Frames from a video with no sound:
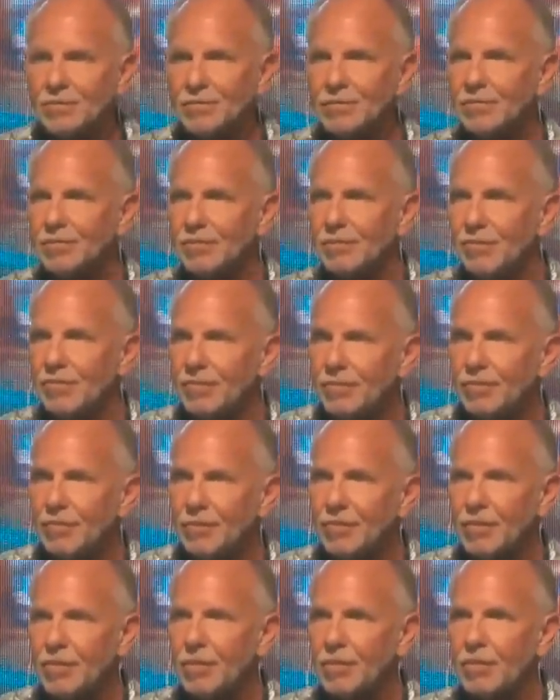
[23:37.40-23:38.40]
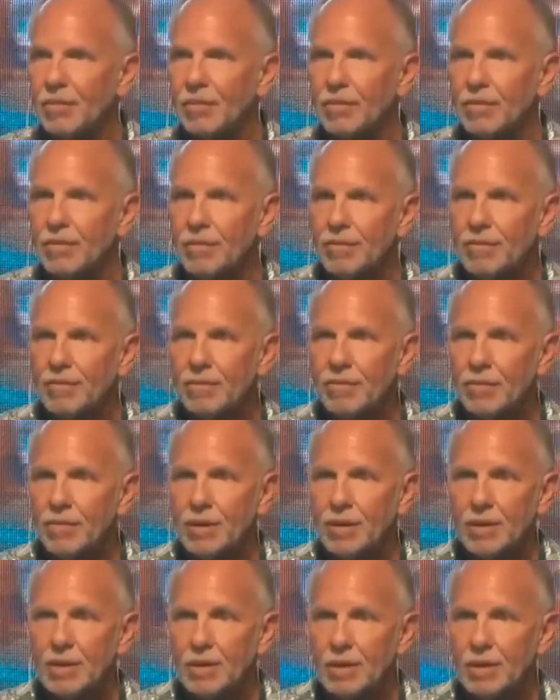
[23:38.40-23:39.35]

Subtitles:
(silence)